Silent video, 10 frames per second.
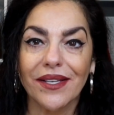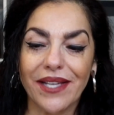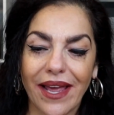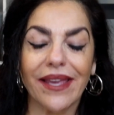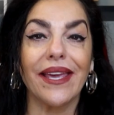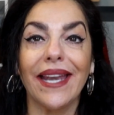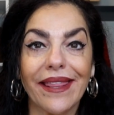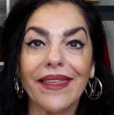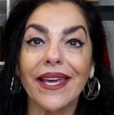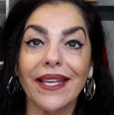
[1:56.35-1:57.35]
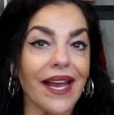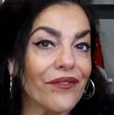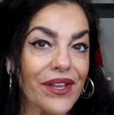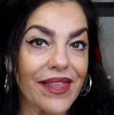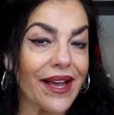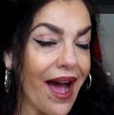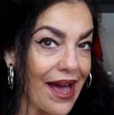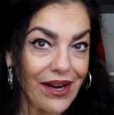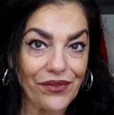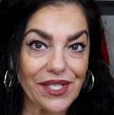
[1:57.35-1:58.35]
take anything and everything
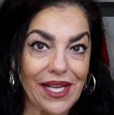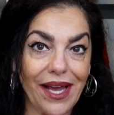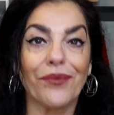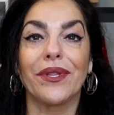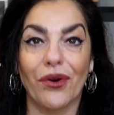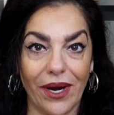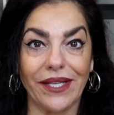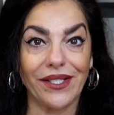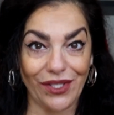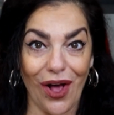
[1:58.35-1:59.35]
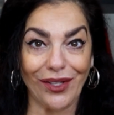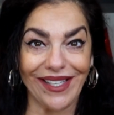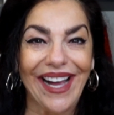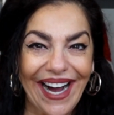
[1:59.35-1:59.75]
I ever say with a grain of salt.